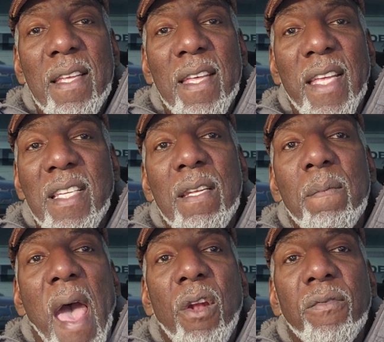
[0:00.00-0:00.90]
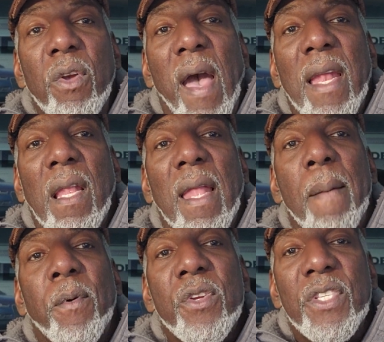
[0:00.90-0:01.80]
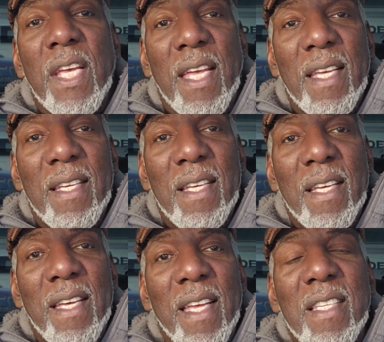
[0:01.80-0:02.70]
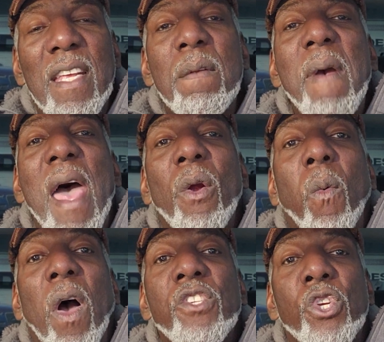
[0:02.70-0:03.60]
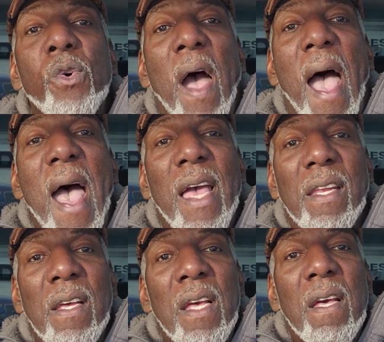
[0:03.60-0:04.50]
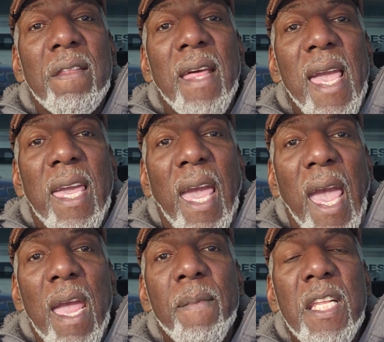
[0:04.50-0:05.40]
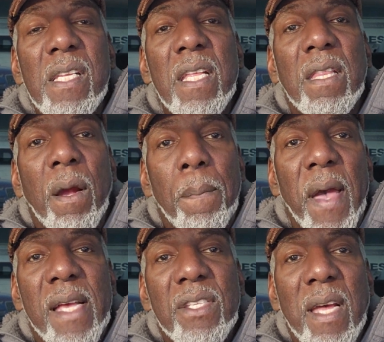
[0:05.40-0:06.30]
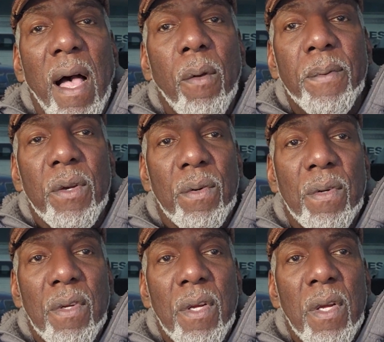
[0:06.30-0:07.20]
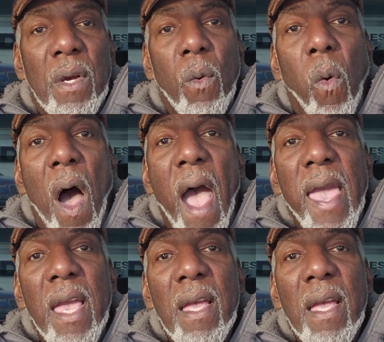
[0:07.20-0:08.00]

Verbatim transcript: It didn't matter if you had leprosy. It didn't matter what you had. They came and did their best to help you. Why?